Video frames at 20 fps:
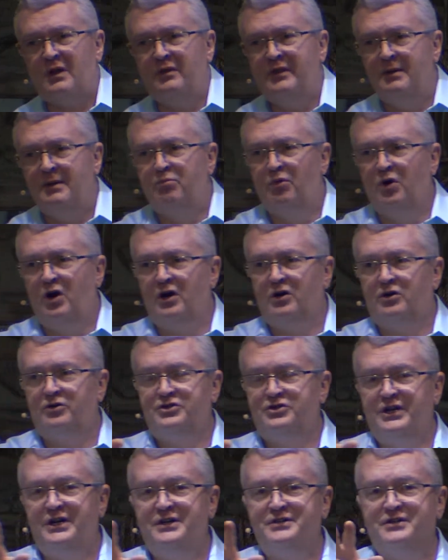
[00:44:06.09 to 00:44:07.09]
they brought
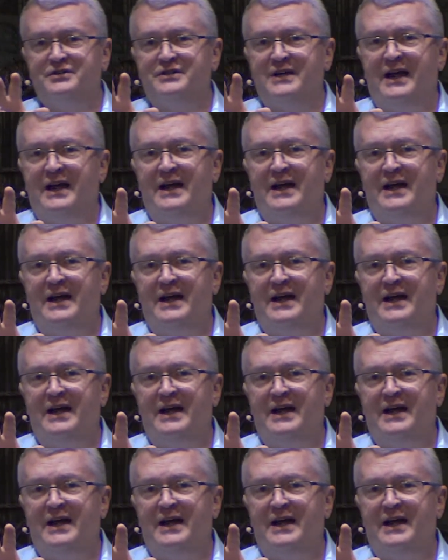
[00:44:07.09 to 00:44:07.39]
Jesus